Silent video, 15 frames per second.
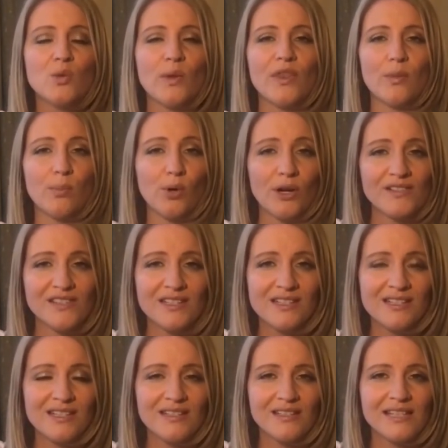to what the president
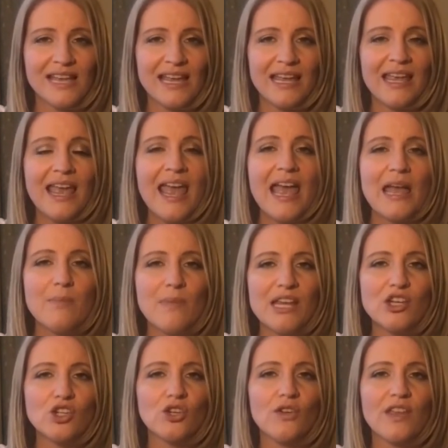is saying, and make
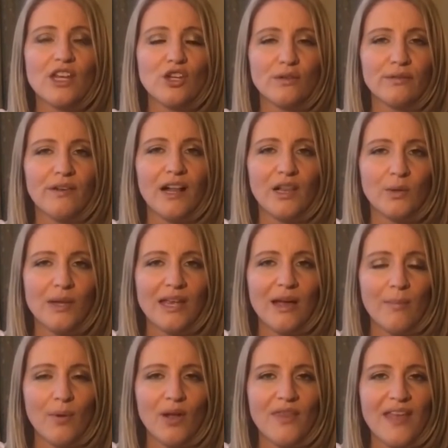sure that you're following
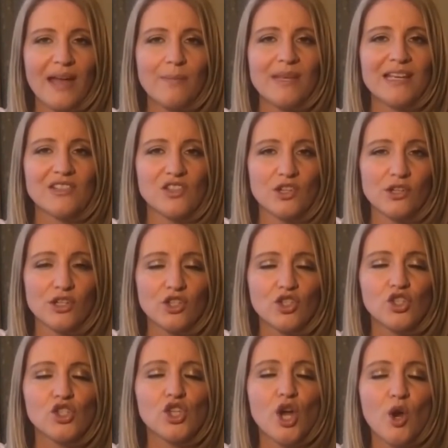up on that, because there is
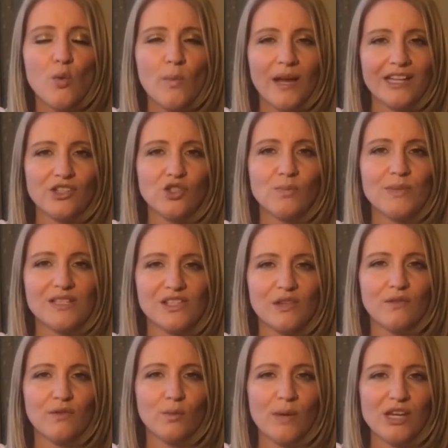so much
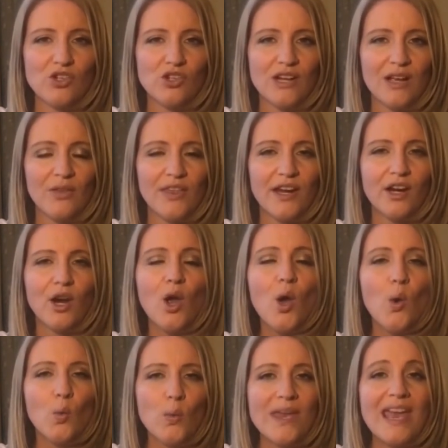misinformation out there.
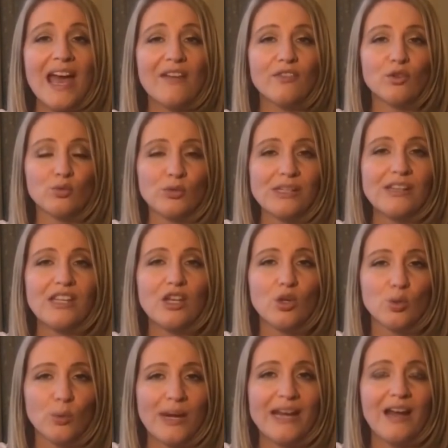We have a really
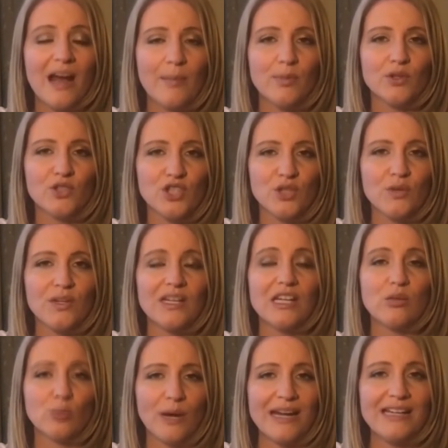great opportunity
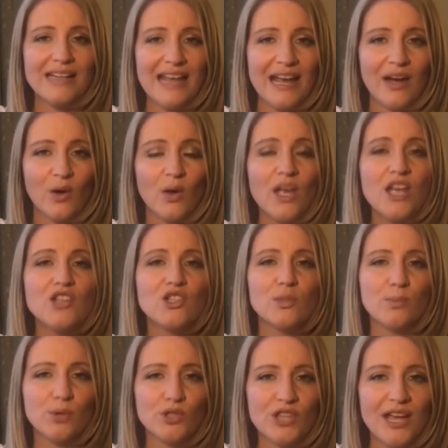right now to
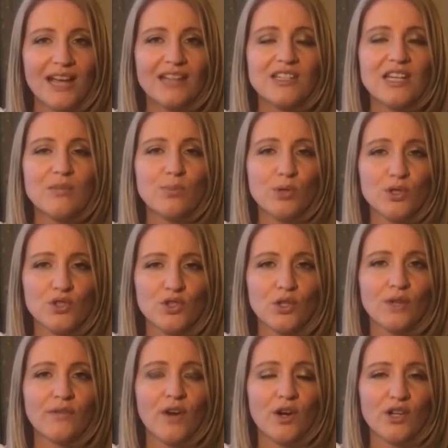protect and
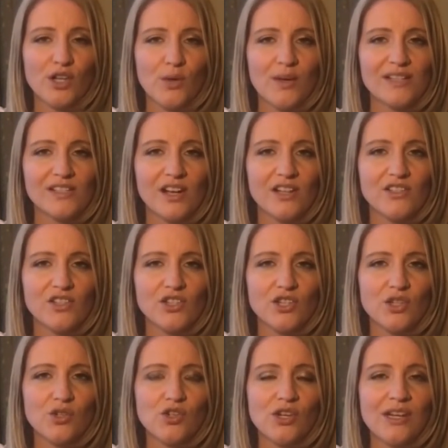preserve our U S
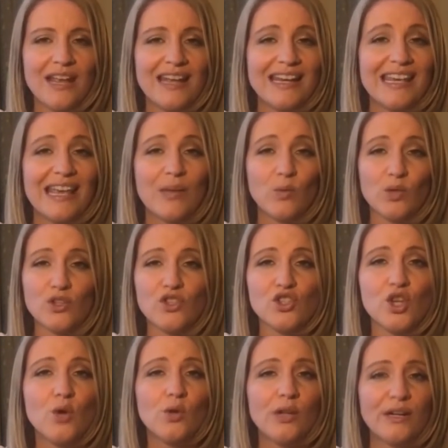Constitution. And again, we're
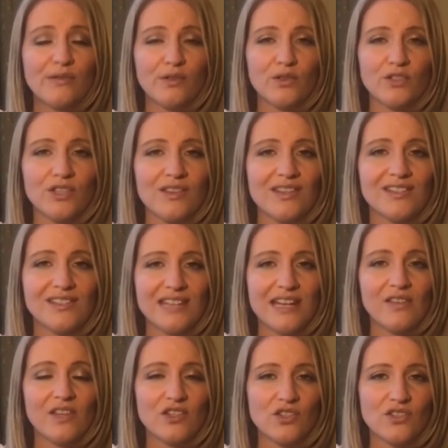so grateful to these
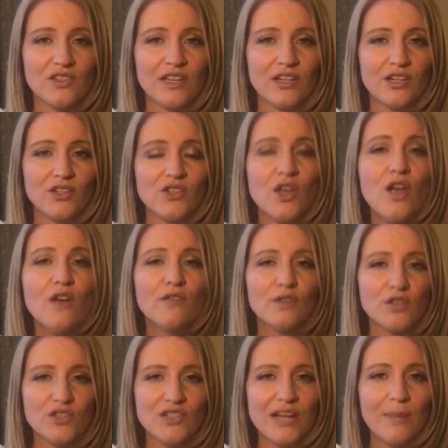state legislators for
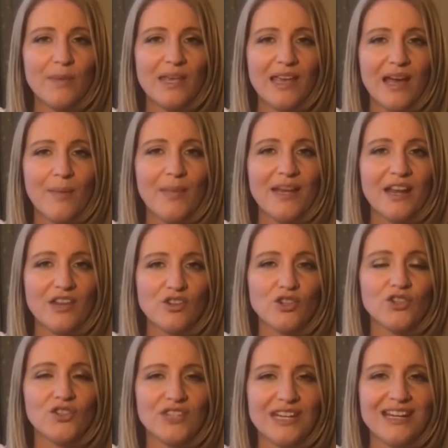stepping up and
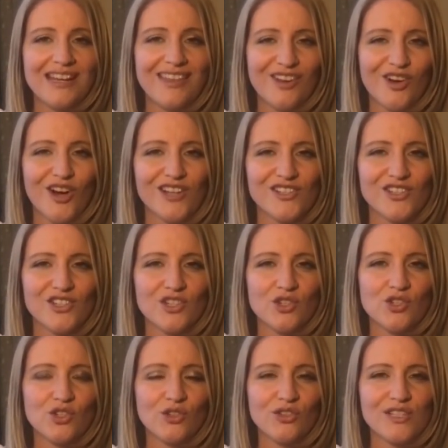understanding their
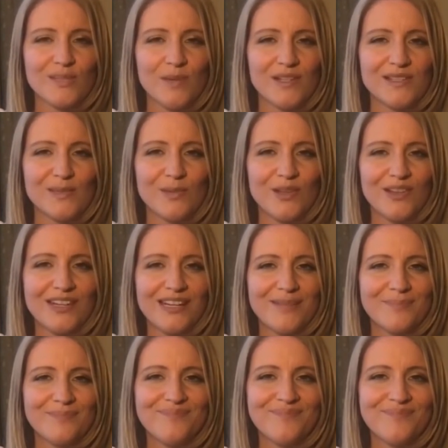constitutional responsibility.